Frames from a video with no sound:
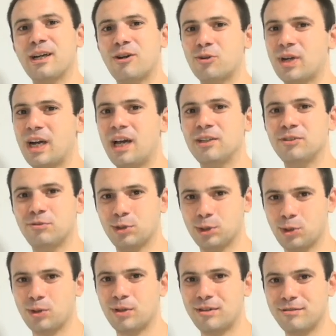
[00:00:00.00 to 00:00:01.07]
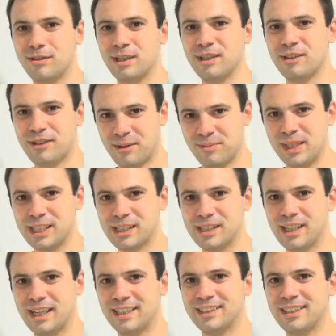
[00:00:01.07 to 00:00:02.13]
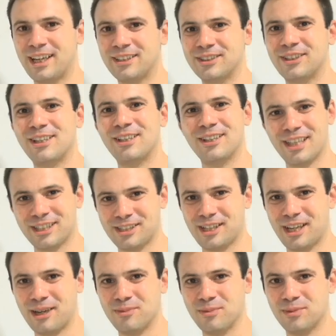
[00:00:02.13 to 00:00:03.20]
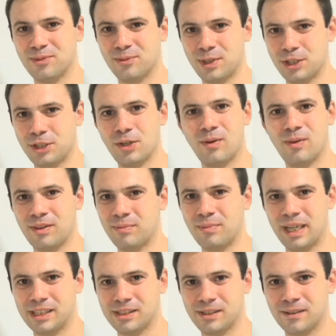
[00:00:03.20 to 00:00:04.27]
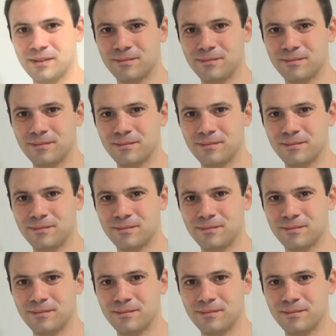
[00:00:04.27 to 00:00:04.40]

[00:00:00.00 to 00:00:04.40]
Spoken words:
our kind photographer, Themis, and until next time, wish you all the best.